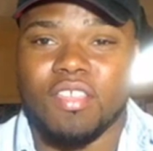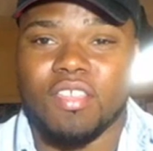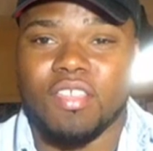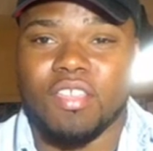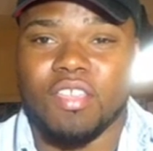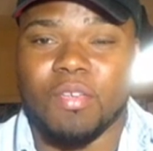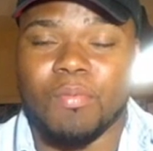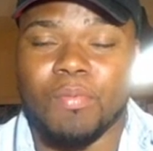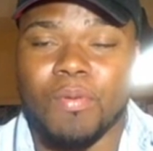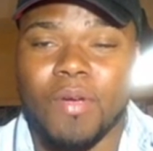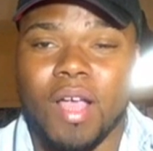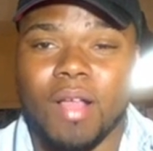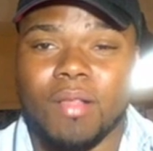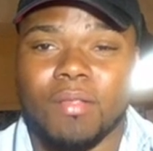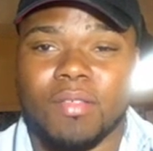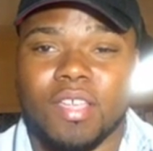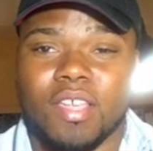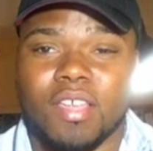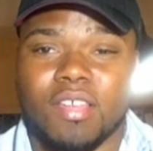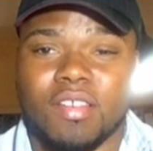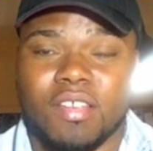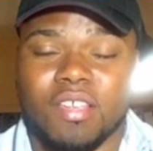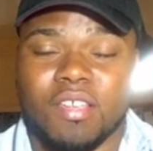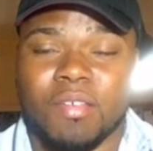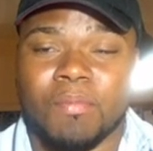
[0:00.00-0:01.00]
You're probably
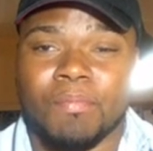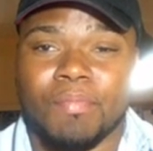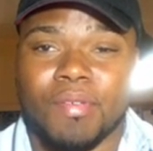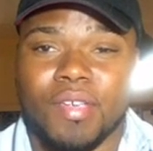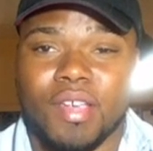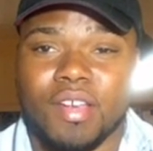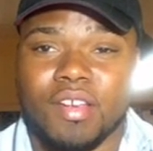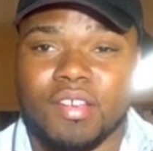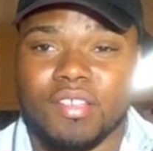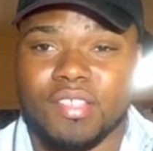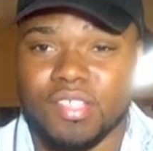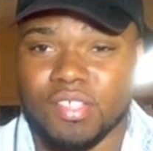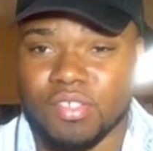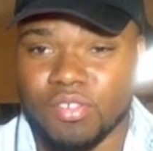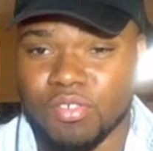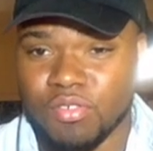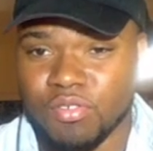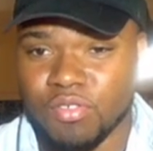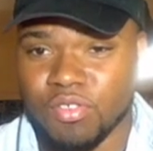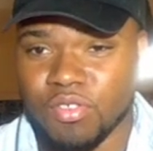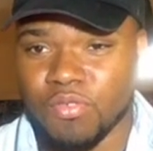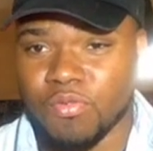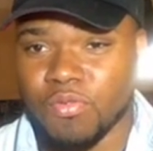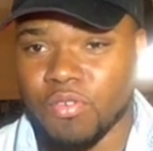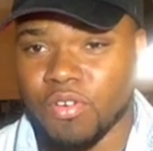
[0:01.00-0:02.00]
going to compare it to who
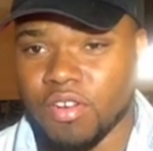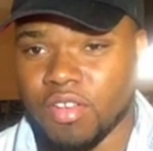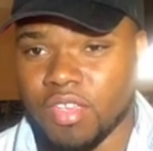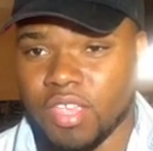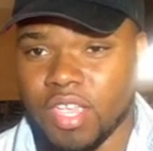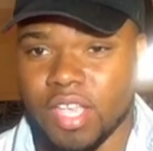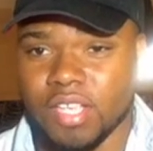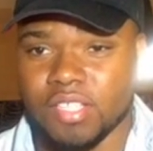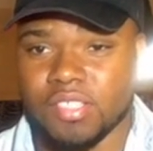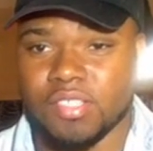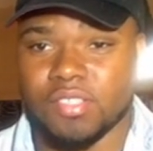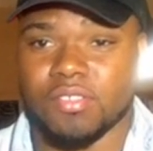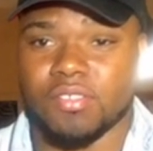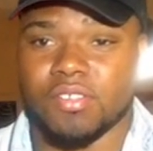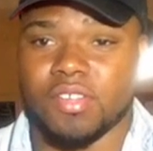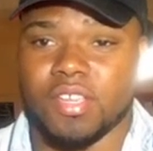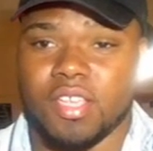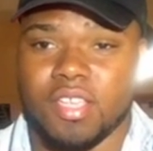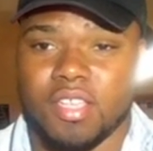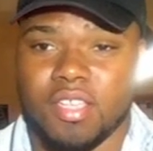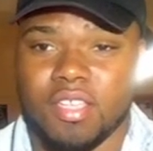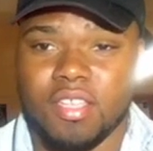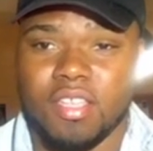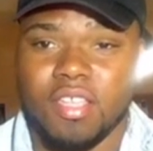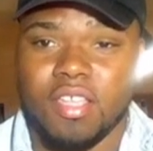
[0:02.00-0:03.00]
you were yesterday.